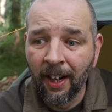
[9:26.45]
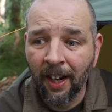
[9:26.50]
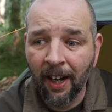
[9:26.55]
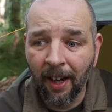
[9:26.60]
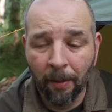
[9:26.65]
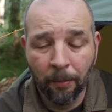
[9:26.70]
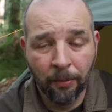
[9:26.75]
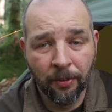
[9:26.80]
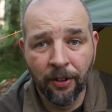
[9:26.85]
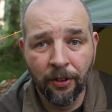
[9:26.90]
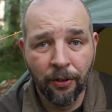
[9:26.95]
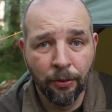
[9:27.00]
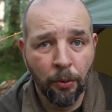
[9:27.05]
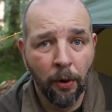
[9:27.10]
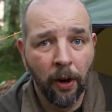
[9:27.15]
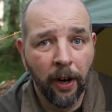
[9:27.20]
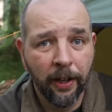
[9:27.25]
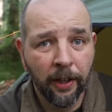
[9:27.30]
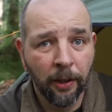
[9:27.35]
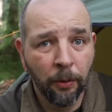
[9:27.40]
Um, so just
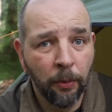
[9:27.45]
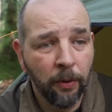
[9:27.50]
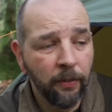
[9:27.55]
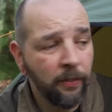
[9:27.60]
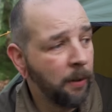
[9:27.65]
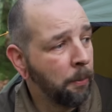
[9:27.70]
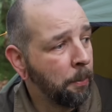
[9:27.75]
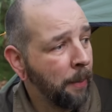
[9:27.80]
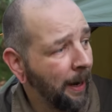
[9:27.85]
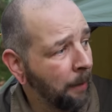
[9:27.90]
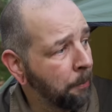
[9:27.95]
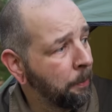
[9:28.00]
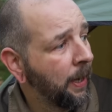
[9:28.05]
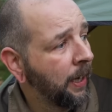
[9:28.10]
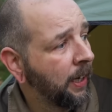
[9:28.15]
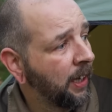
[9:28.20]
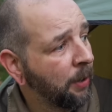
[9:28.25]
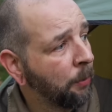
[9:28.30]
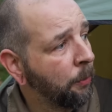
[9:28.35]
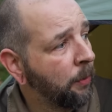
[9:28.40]
riding with it,
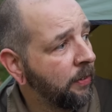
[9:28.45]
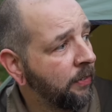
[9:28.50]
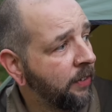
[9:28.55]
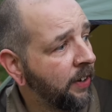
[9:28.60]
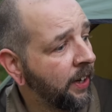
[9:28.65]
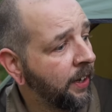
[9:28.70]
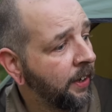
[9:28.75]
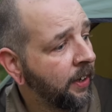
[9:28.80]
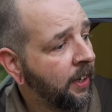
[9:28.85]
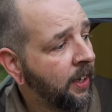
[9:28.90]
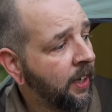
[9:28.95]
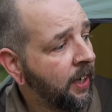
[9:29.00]
backpacking with it.